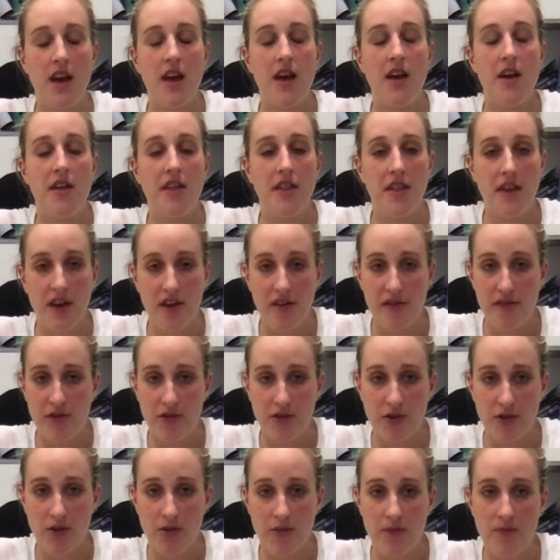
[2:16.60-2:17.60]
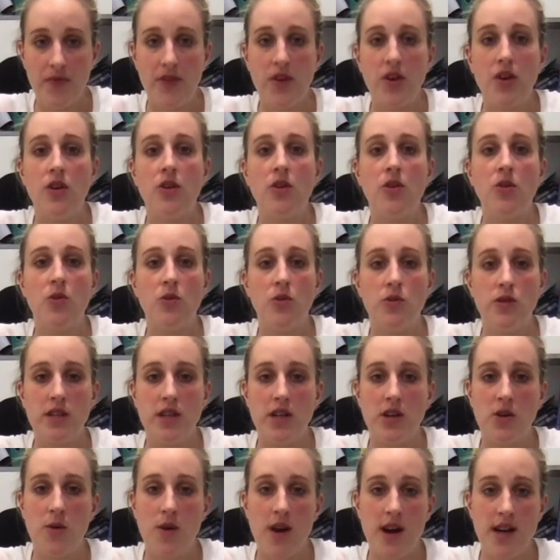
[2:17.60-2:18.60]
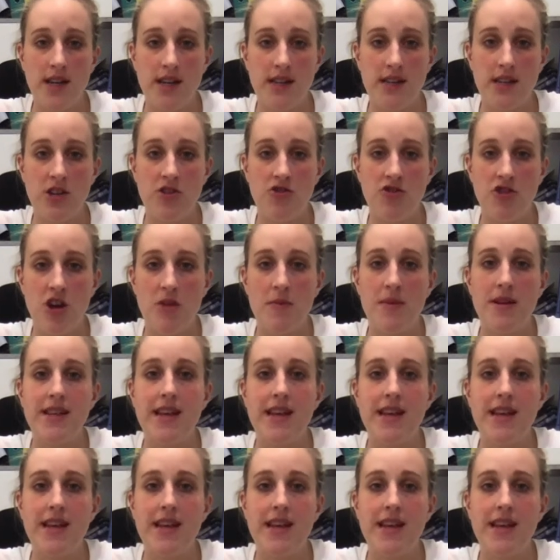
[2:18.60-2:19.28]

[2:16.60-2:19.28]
Therefore, Cauda Equina Syndrome is